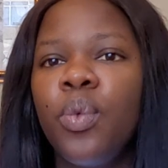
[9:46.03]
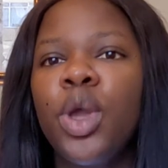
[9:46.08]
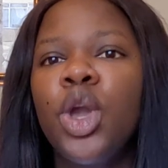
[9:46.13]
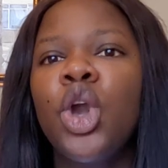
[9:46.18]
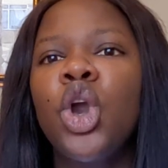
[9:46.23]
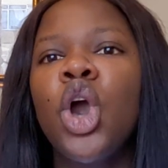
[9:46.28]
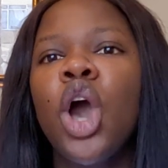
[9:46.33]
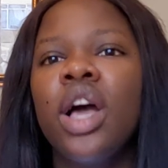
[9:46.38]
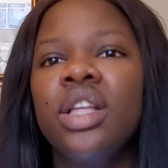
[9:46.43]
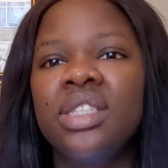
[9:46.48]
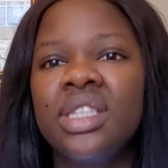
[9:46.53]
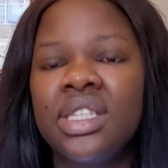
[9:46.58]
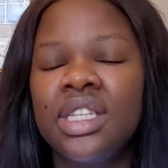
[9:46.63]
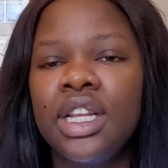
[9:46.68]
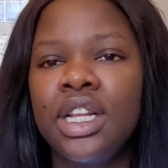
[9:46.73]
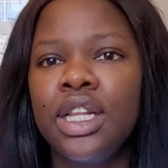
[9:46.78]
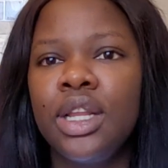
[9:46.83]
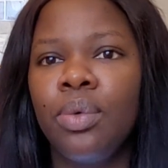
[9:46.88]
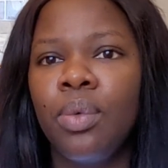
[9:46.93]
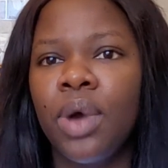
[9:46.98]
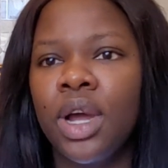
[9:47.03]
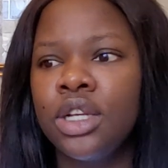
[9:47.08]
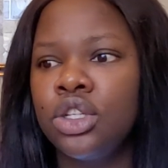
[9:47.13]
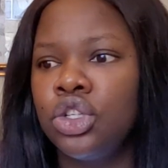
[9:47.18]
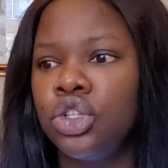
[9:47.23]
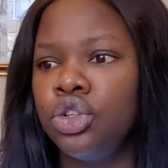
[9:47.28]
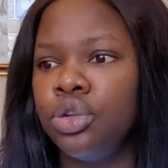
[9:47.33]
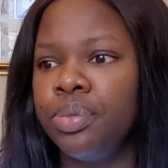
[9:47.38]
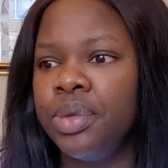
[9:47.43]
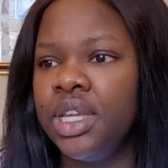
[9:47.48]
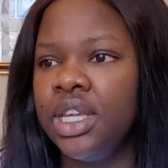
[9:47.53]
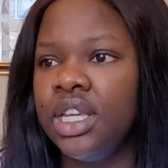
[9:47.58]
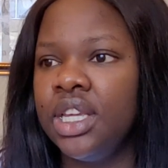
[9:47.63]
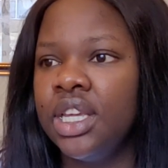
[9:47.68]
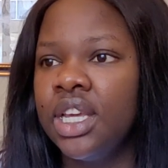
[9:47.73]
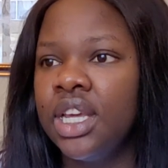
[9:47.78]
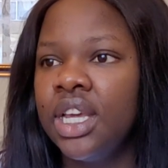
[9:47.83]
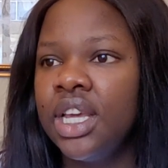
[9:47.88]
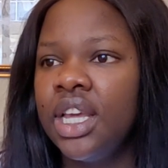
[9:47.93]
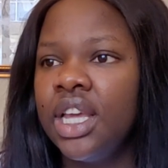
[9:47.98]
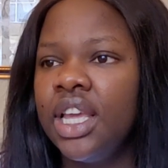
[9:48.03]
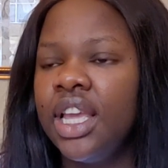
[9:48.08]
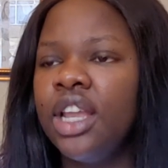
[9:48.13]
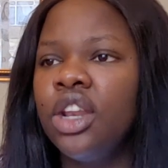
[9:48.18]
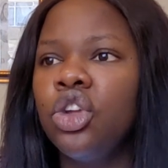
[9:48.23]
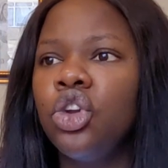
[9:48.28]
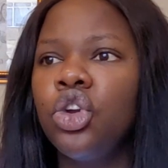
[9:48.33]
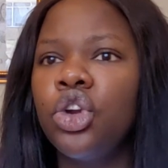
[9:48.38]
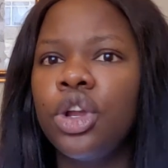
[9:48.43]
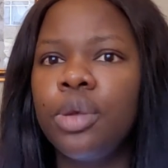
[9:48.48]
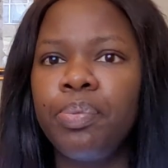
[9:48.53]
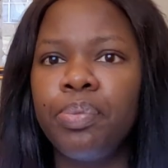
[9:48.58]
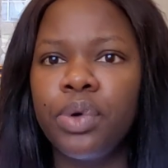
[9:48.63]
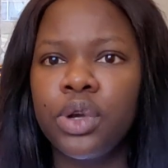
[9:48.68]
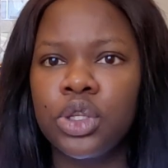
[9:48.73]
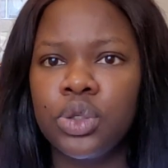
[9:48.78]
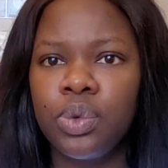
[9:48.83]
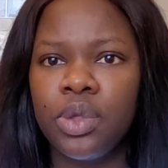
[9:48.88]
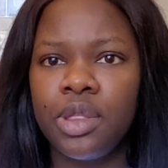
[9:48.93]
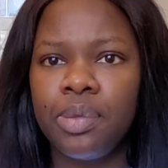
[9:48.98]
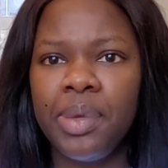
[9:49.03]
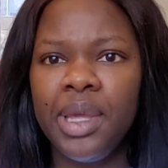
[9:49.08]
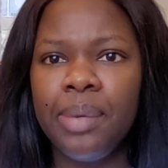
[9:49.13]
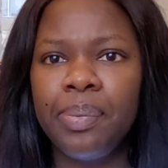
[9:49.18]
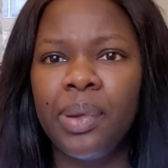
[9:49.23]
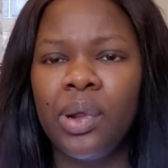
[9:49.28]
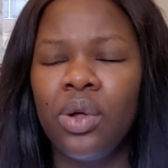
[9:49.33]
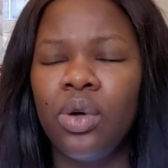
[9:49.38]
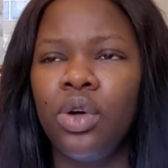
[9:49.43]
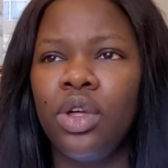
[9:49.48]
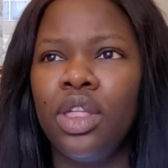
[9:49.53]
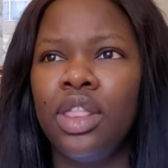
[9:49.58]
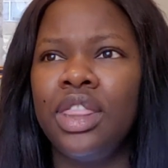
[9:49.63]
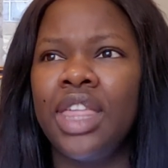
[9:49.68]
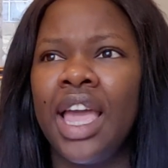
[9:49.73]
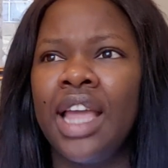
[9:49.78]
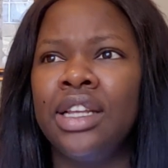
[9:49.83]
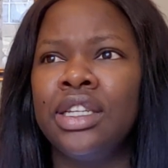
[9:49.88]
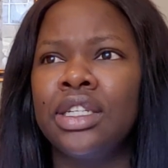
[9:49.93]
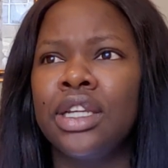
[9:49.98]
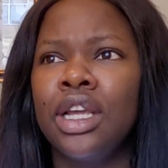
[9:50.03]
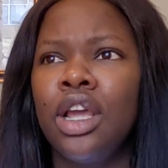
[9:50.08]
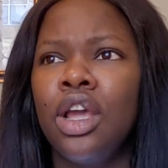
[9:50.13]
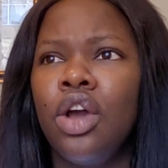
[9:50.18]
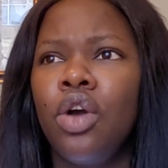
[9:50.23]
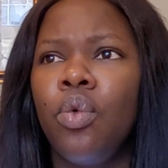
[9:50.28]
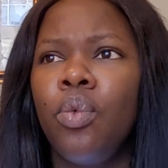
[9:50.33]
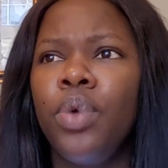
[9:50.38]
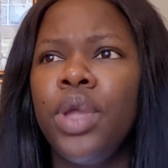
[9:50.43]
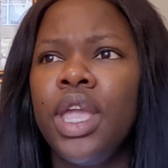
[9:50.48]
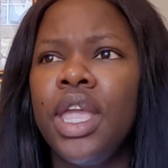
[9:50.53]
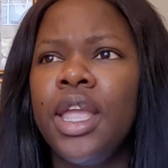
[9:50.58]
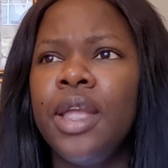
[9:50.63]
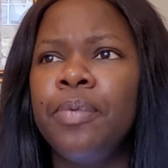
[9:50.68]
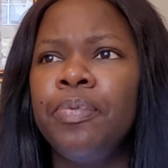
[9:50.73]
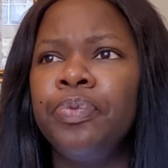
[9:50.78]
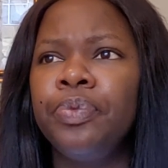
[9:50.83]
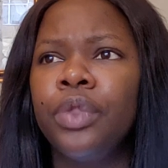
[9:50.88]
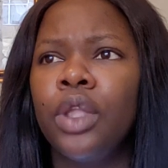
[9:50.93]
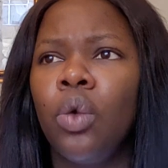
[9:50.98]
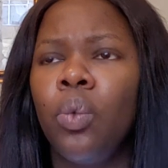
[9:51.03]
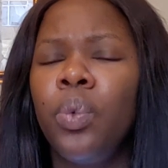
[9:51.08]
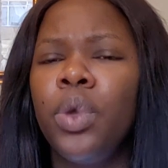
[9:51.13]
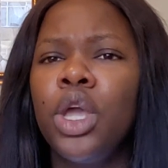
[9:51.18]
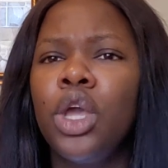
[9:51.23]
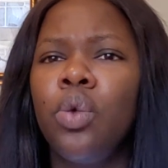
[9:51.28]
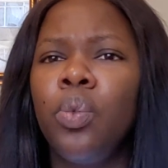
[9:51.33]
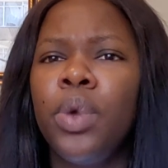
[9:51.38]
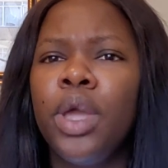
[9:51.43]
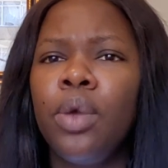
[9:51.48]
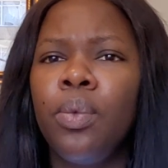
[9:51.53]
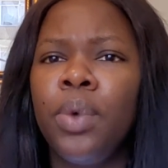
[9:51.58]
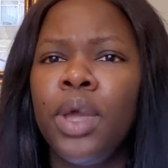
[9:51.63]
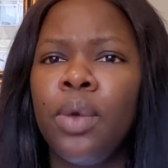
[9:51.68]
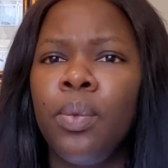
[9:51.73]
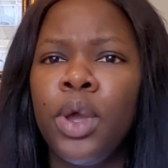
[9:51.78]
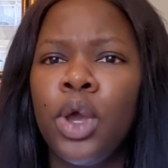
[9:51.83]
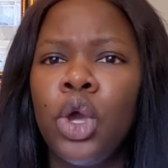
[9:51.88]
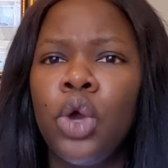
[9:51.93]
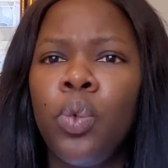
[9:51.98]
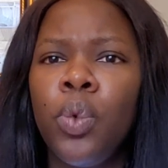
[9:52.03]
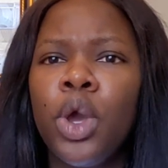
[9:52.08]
We constantly want to be in good books with people that we we, we, we,